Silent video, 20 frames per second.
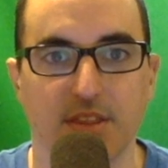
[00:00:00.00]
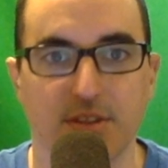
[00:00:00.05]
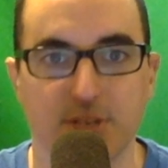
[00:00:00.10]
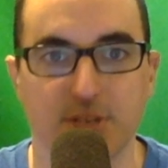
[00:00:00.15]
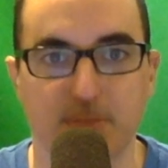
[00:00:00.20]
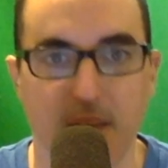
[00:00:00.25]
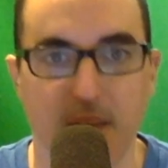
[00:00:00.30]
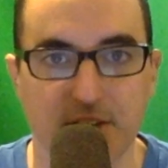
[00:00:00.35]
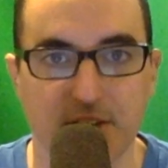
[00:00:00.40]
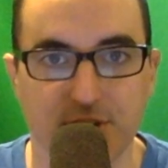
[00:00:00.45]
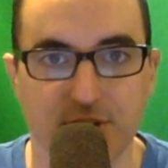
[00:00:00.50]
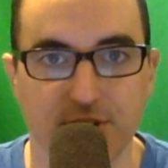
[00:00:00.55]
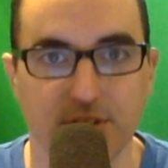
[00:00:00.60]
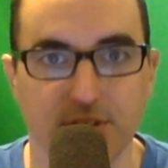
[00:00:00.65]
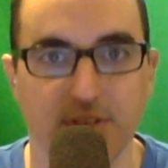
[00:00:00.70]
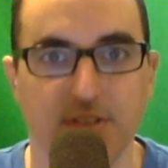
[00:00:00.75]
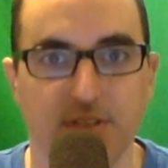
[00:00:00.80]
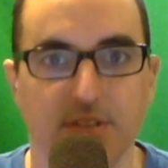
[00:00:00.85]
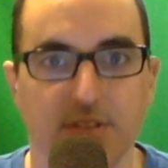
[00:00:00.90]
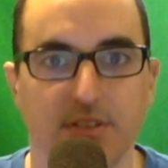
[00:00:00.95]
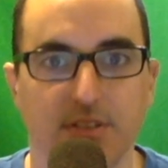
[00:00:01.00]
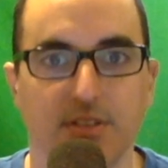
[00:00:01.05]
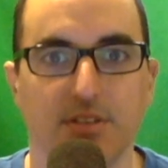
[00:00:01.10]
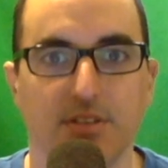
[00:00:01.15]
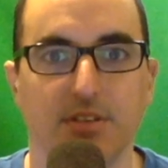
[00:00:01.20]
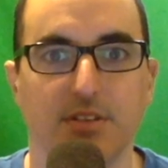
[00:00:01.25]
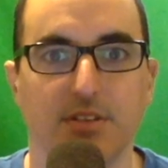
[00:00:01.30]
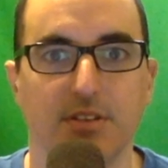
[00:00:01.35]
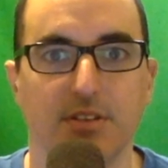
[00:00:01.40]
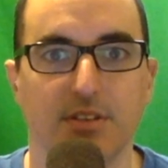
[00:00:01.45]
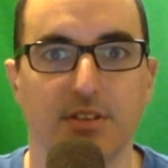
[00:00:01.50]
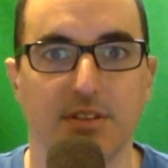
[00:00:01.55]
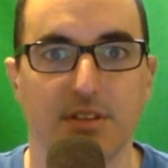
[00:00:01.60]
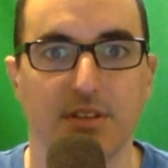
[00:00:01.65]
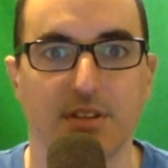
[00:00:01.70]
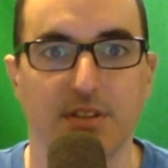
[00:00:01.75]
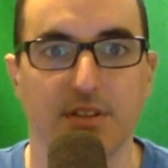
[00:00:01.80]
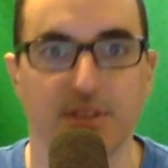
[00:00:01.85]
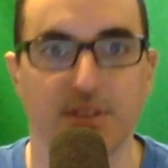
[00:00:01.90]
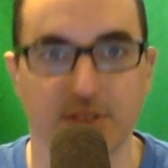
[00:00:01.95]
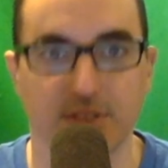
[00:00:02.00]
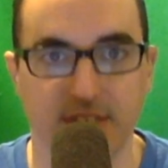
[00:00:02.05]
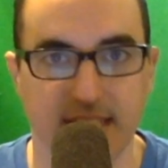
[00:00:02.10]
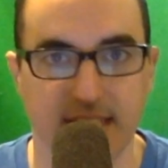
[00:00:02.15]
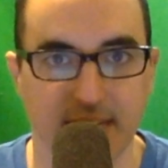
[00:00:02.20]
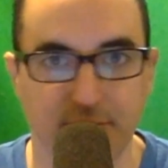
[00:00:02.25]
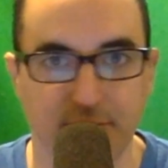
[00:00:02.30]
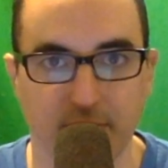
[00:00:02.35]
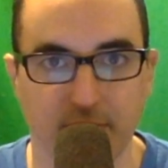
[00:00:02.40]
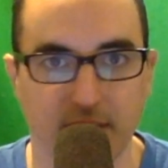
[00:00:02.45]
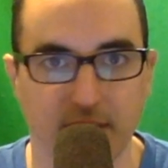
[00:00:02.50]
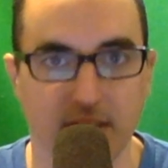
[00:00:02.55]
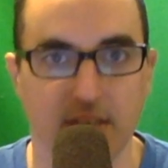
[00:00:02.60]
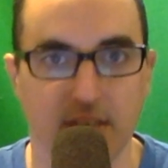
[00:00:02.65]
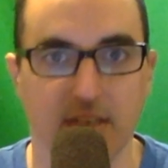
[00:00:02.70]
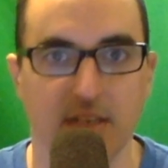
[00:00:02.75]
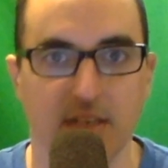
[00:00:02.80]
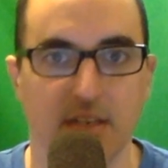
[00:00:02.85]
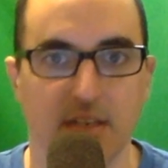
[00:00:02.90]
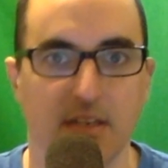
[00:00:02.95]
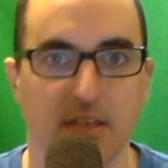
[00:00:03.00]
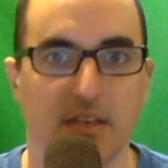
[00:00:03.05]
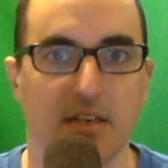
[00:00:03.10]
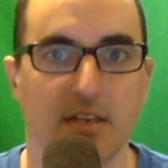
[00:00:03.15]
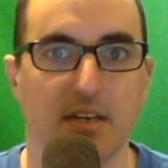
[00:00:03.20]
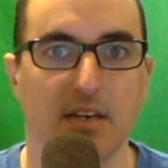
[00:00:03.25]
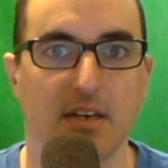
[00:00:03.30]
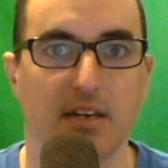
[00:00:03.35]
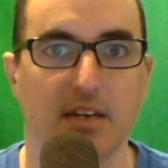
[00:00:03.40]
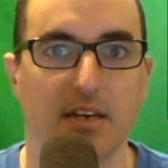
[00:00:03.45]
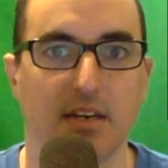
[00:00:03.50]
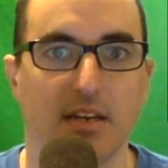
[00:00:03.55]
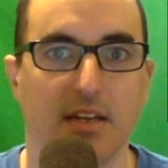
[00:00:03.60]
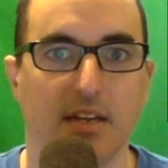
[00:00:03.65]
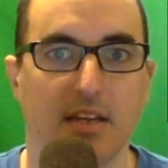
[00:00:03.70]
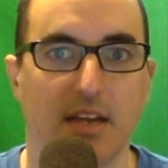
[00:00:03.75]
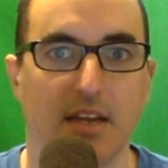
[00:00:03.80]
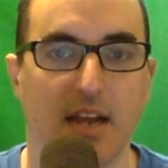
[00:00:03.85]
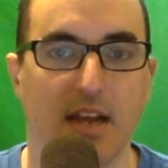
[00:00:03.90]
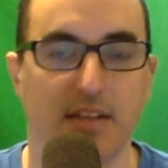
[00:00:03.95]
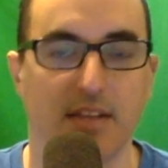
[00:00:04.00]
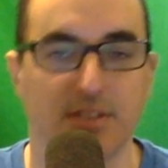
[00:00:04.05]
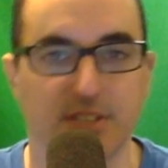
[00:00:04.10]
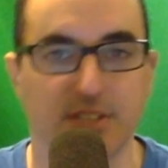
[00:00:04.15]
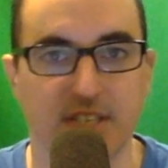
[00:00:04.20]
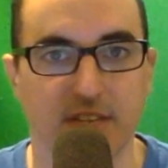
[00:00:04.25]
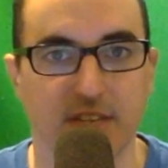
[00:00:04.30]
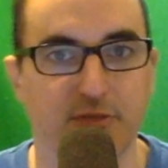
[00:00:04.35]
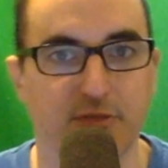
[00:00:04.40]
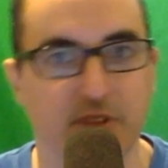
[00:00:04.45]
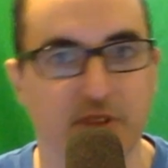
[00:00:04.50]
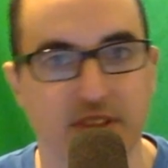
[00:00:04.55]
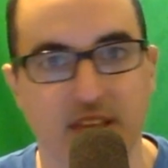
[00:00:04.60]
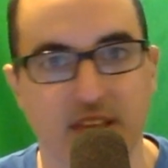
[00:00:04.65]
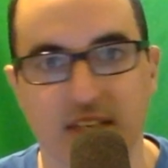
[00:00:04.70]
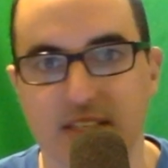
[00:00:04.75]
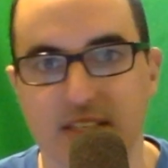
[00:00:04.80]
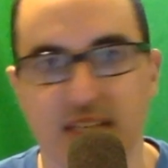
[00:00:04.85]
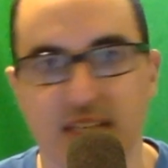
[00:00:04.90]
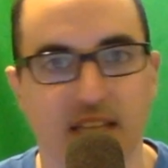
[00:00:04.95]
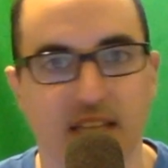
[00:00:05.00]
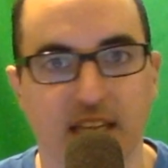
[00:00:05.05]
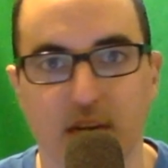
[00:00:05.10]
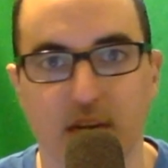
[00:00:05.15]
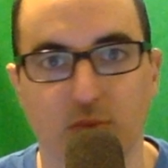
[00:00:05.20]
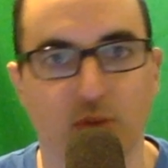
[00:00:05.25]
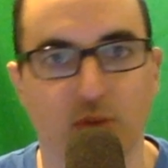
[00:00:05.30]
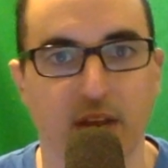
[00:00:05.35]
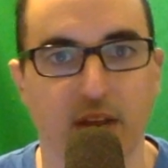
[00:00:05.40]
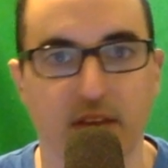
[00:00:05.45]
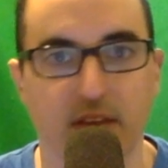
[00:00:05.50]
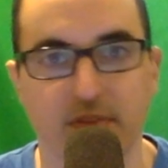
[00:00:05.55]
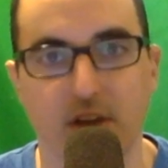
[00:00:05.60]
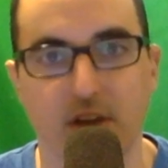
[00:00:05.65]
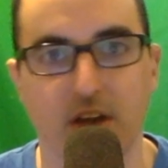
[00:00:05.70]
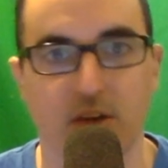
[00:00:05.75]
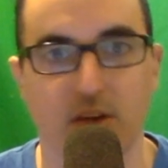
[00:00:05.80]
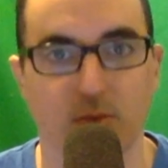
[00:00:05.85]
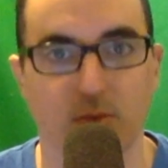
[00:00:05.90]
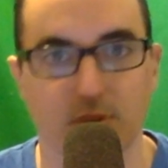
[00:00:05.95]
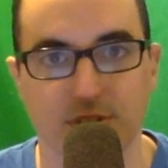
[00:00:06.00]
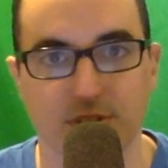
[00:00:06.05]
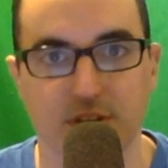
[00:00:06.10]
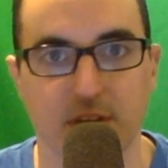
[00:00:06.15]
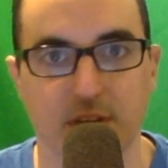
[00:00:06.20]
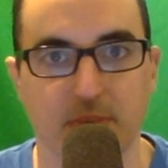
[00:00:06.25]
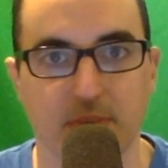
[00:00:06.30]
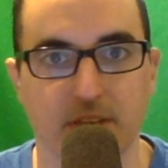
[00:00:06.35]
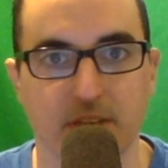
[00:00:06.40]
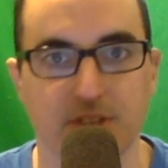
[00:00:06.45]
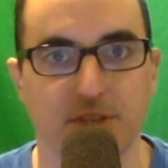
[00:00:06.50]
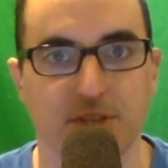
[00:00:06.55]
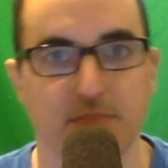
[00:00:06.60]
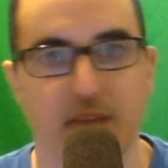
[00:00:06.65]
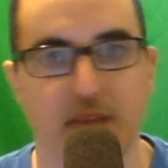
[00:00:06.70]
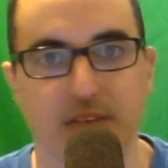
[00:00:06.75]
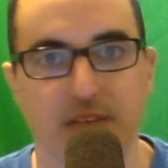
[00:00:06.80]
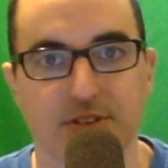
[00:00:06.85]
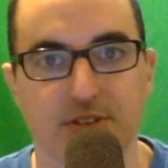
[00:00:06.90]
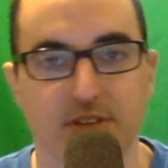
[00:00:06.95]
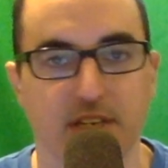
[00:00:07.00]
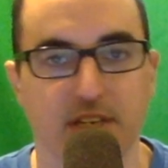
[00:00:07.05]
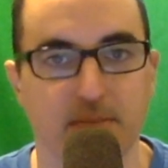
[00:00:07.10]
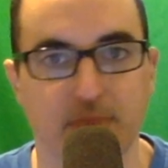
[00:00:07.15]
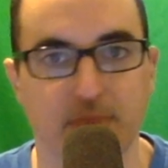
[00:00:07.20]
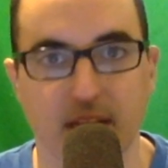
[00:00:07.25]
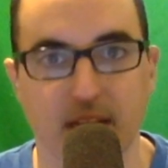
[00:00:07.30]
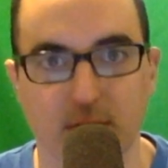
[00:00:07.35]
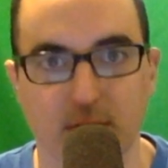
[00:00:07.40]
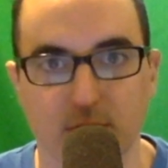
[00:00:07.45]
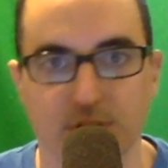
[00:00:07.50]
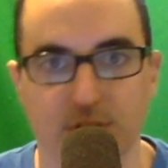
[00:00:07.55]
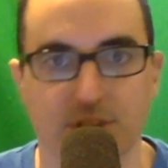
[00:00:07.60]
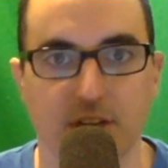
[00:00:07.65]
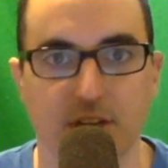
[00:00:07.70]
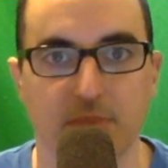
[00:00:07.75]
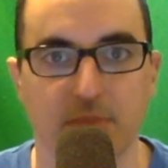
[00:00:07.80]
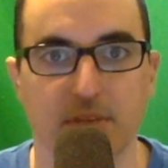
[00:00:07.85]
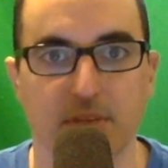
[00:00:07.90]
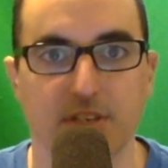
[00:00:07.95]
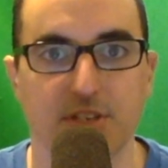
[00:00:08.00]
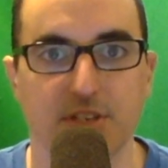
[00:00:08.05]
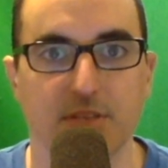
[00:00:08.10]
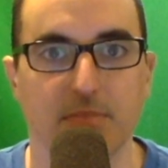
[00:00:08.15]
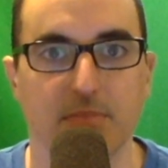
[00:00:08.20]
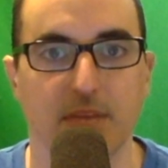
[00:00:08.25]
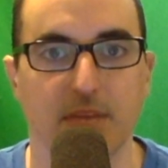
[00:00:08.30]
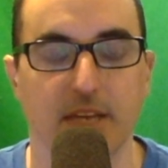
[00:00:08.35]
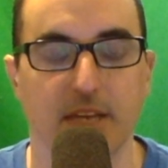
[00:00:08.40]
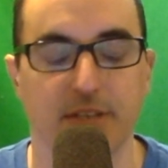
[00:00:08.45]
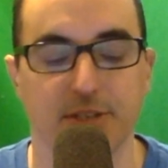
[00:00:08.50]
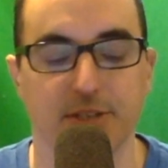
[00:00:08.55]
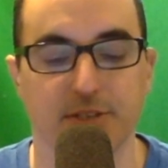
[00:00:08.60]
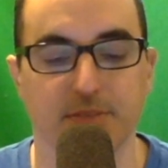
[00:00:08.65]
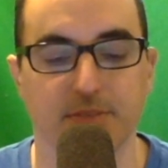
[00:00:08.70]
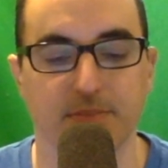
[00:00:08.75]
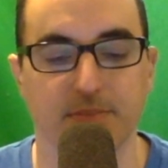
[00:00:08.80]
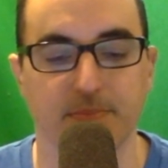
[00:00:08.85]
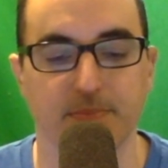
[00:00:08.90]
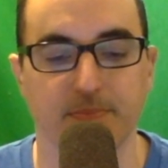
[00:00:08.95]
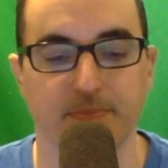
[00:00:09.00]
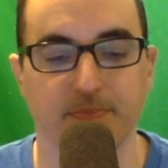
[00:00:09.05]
They're special. They're different. And they're different than, say, like a Ring of Honor World Championship match or an Impact World Championship match.